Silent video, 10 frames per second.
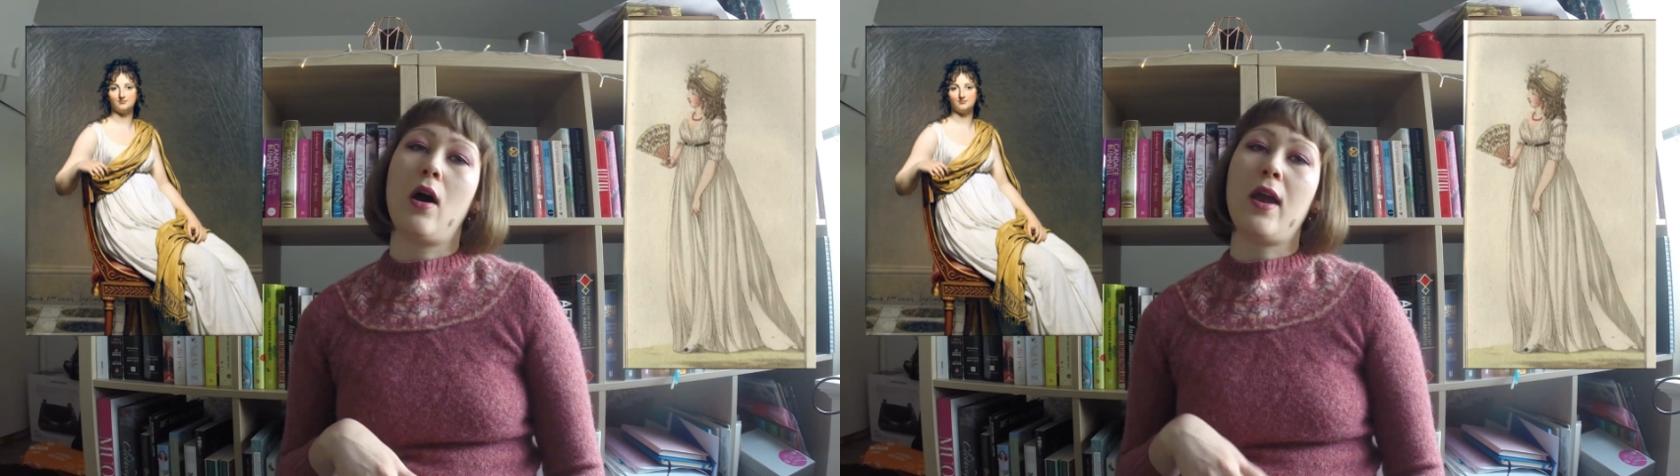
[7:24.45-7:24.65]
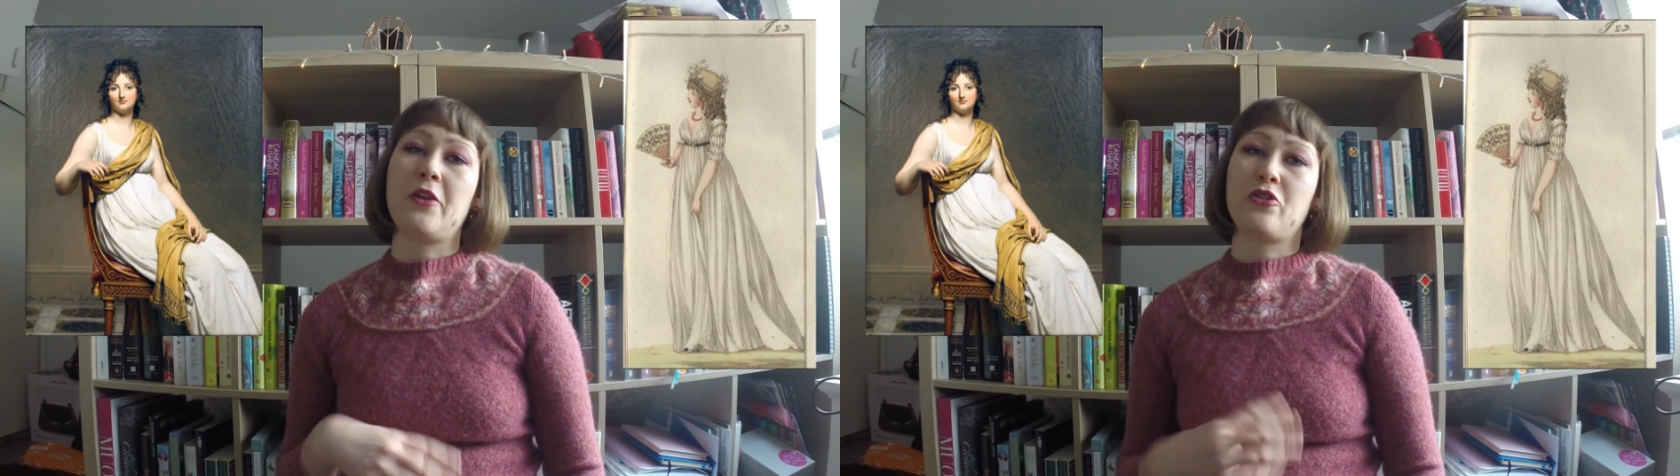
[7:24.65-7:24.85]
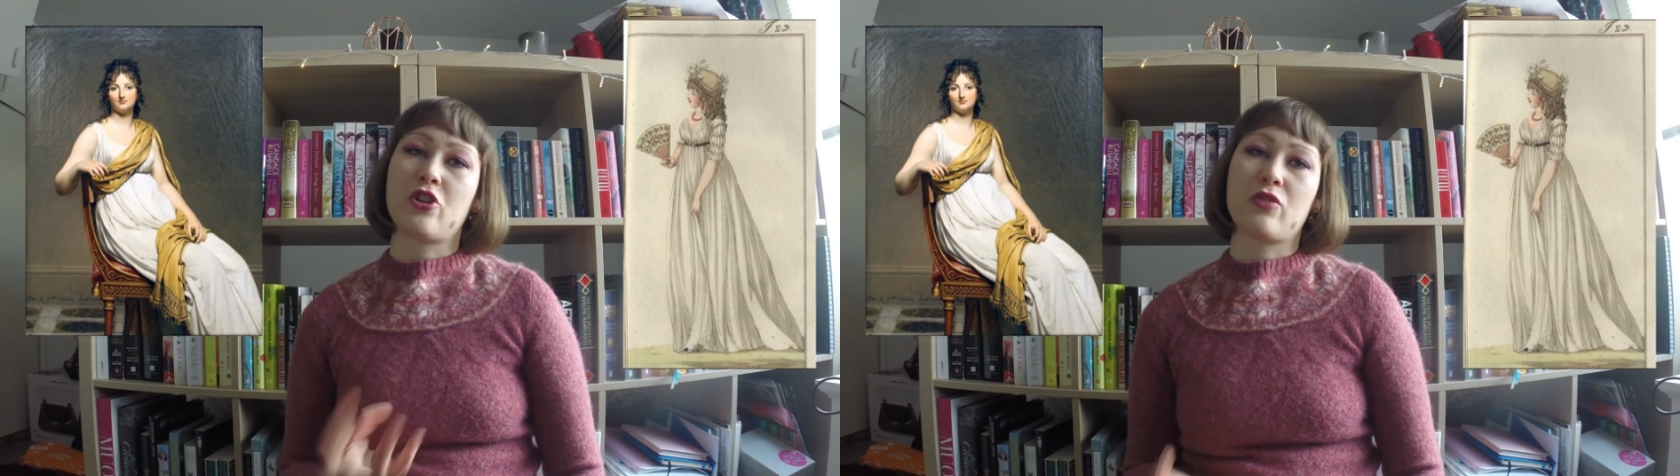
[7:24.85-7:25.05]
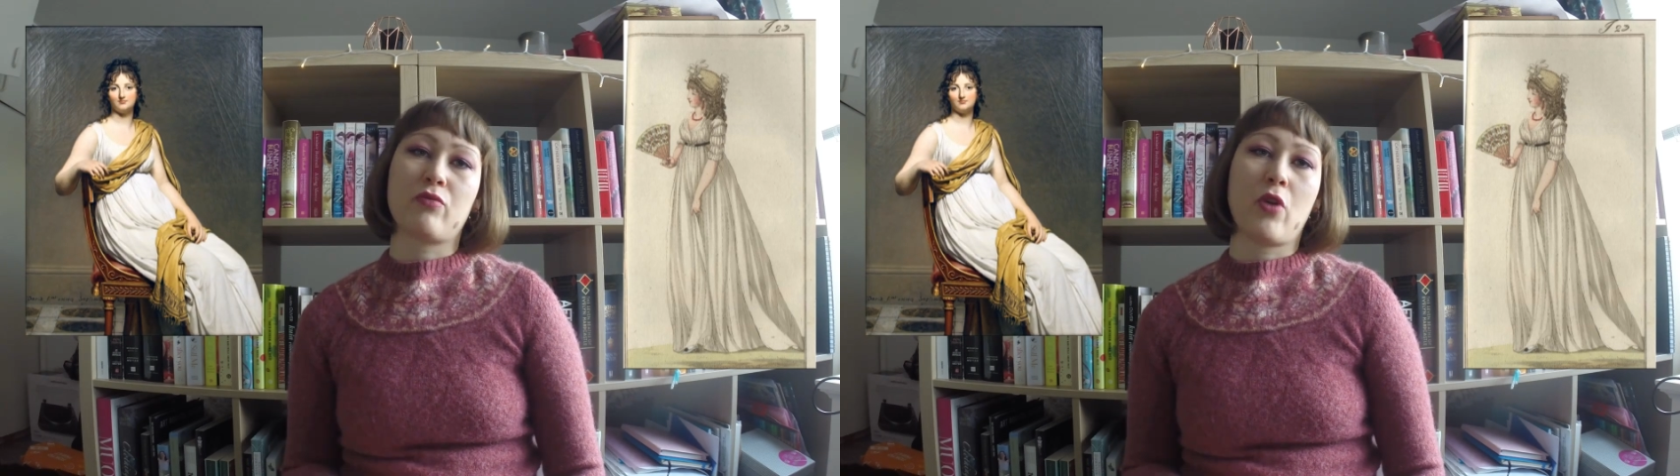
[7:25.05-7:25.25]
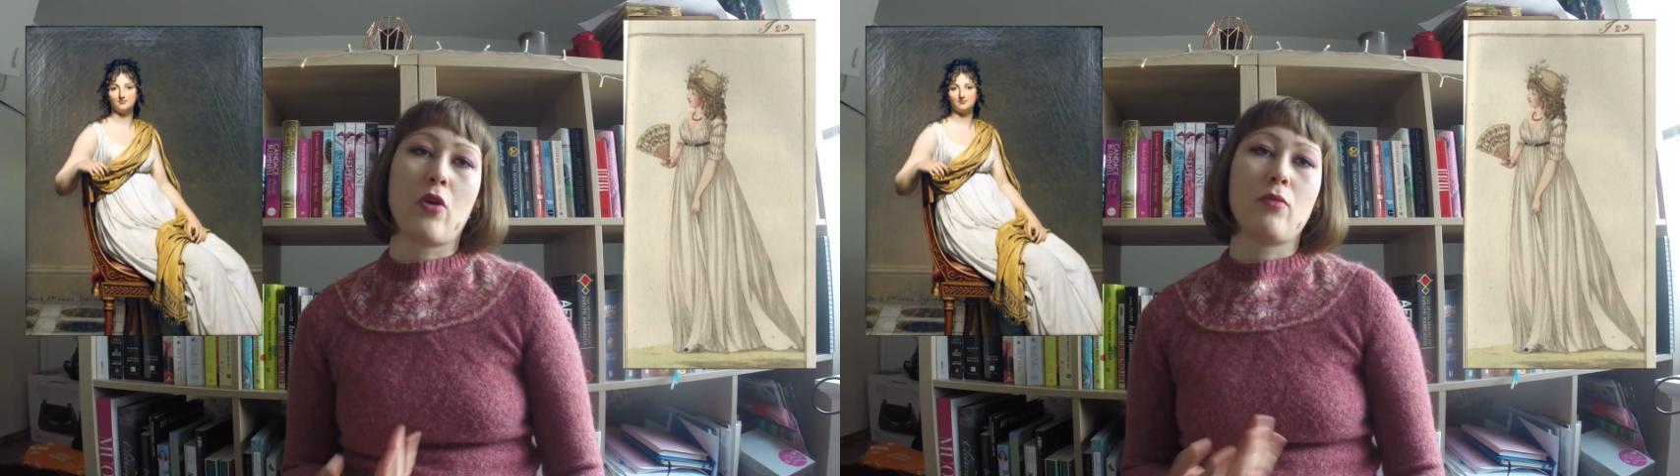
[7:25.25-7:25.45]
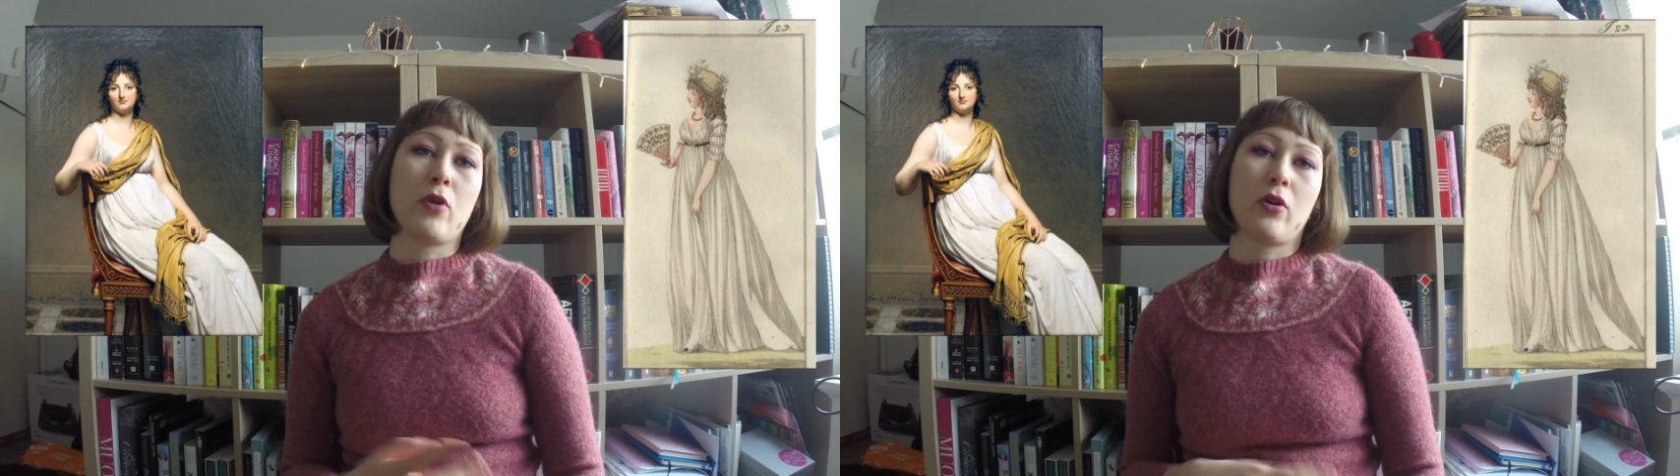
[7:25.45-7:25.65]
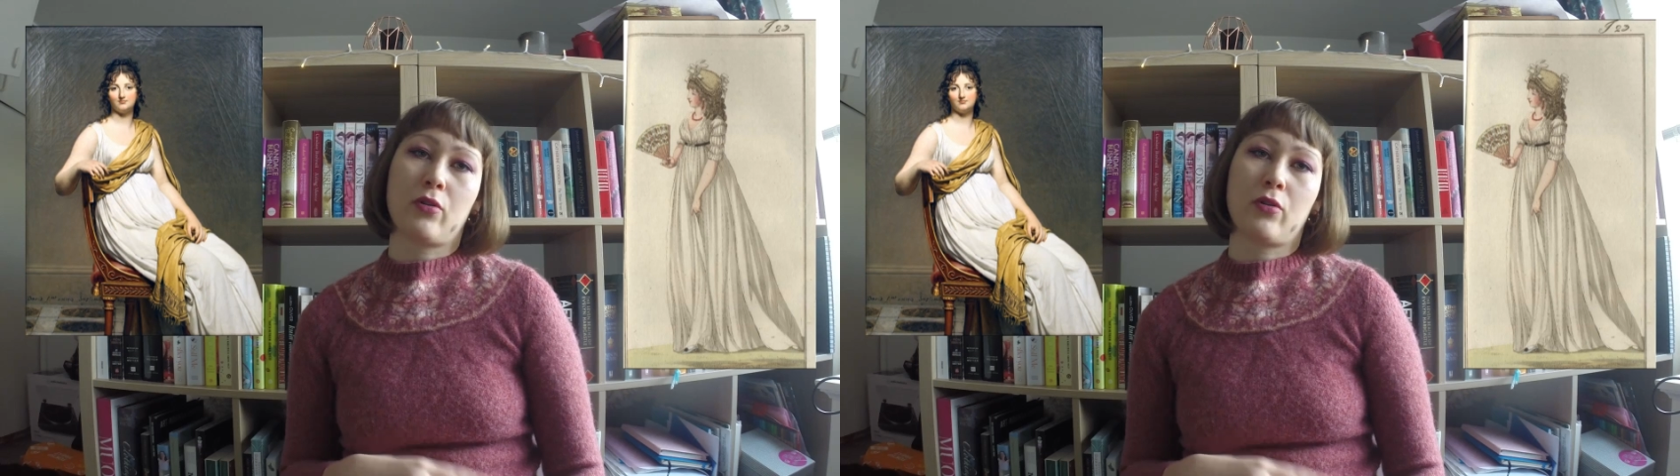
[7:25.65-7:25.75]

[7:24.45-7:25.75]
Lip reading: ancient Rome or